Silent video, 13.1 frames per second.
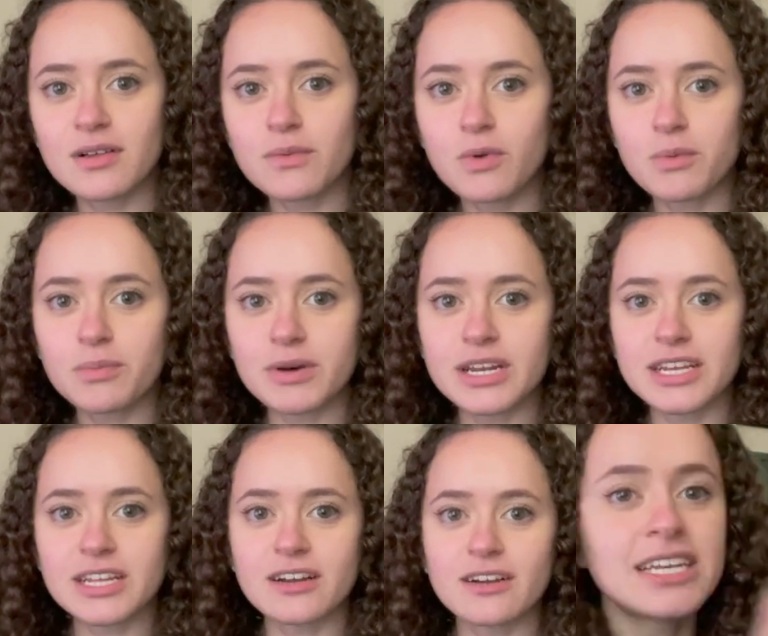We'll put
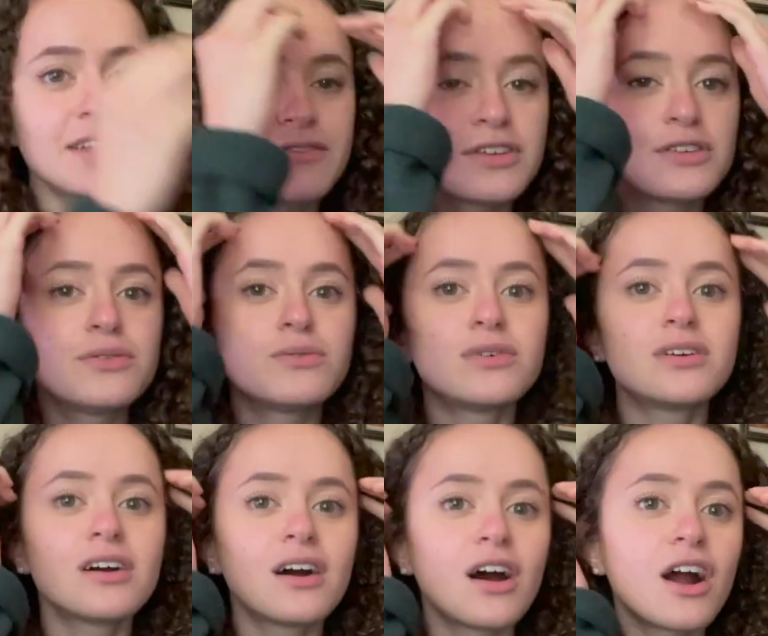it here. If you
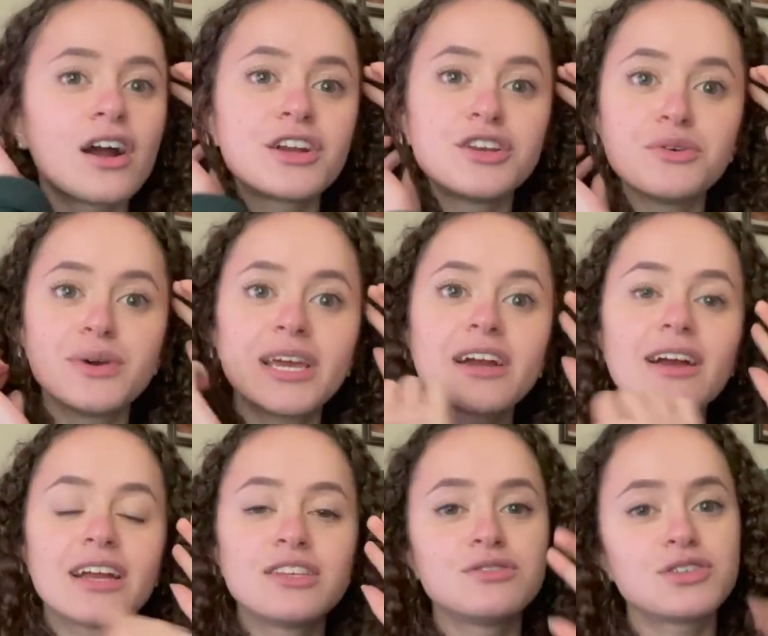are new here
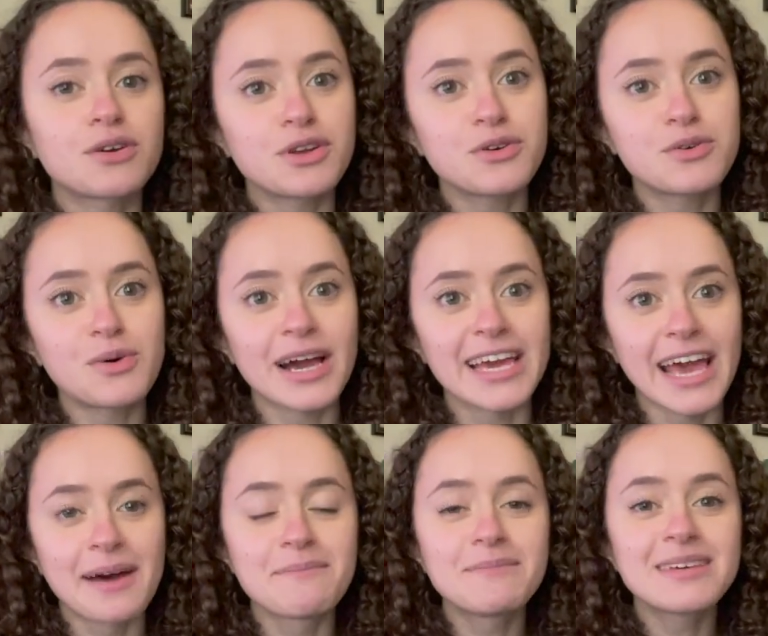and you don't know who I
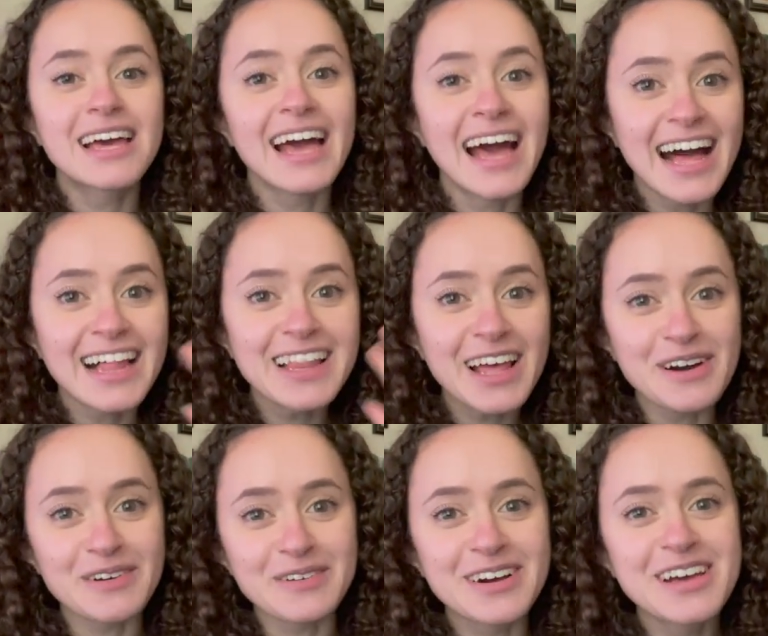am,
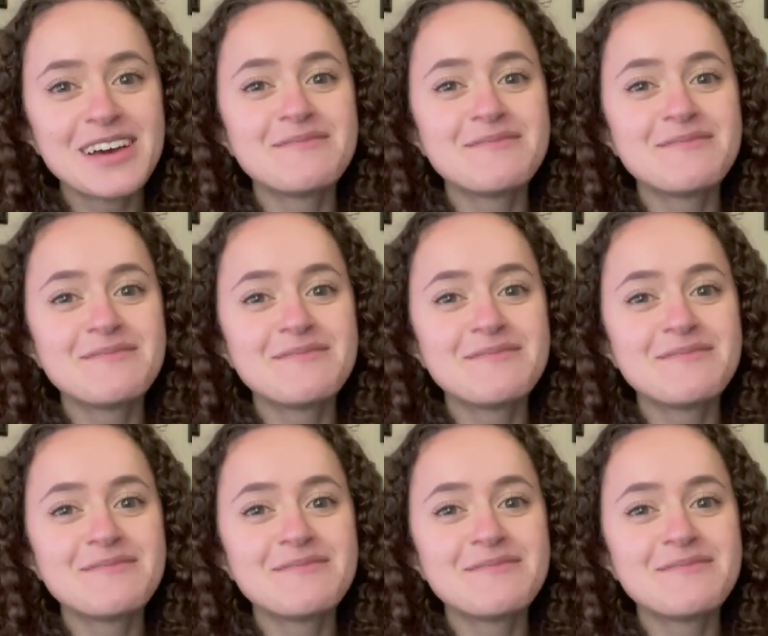hello!